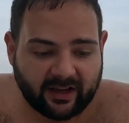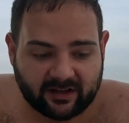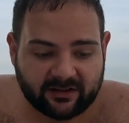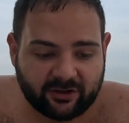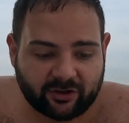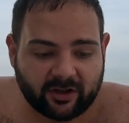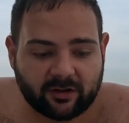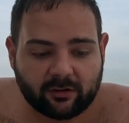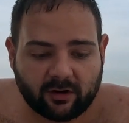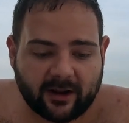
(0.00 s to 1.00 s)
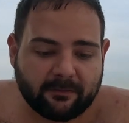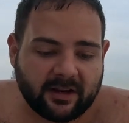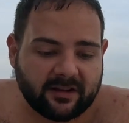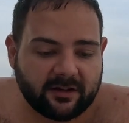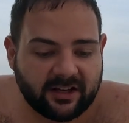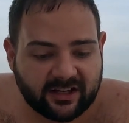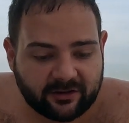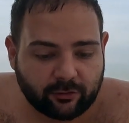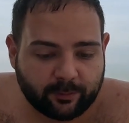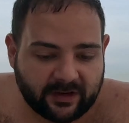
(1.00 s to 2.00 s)
and additional chlorine may
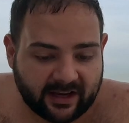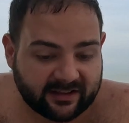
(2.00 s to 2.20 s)
need to be